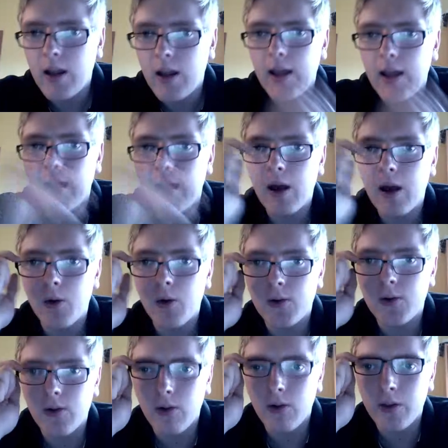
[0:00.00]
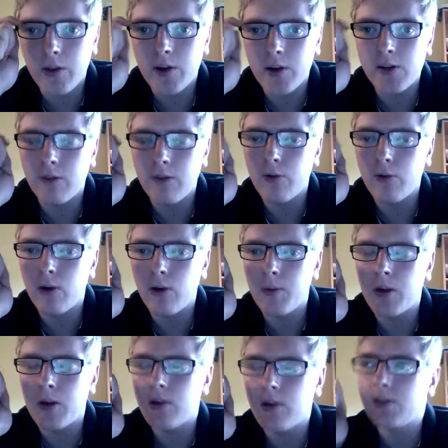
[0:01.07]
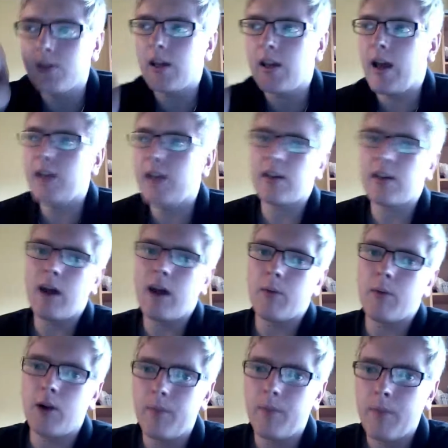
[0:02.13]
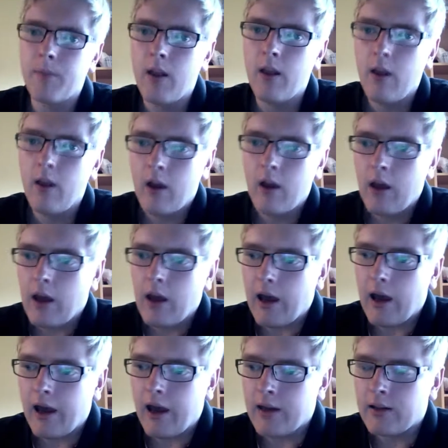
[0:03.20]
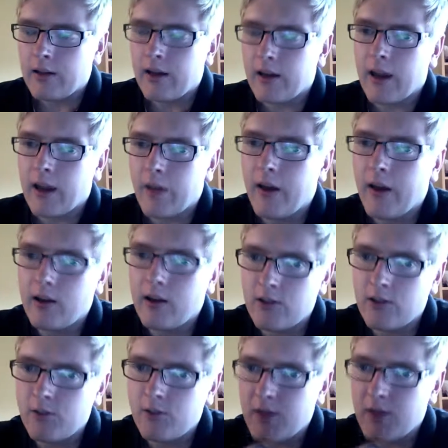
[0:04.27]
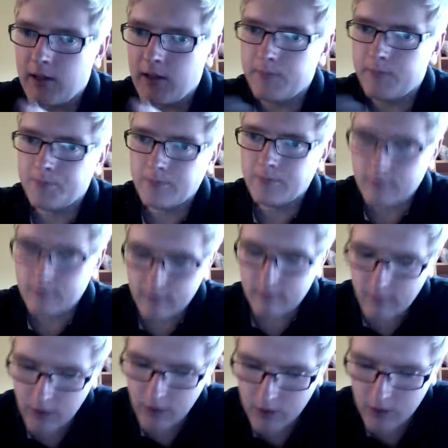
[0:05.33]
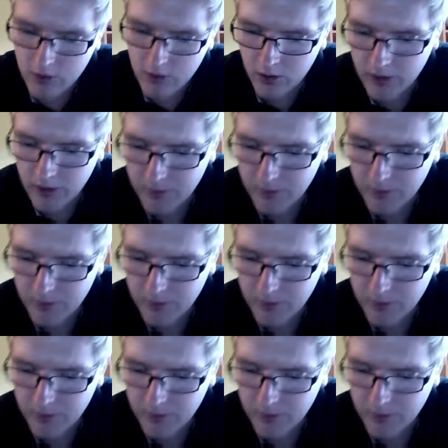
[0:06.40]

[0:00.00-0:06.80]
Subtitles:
out on the nursery floor because it has a camera, and again that can just be chalked up to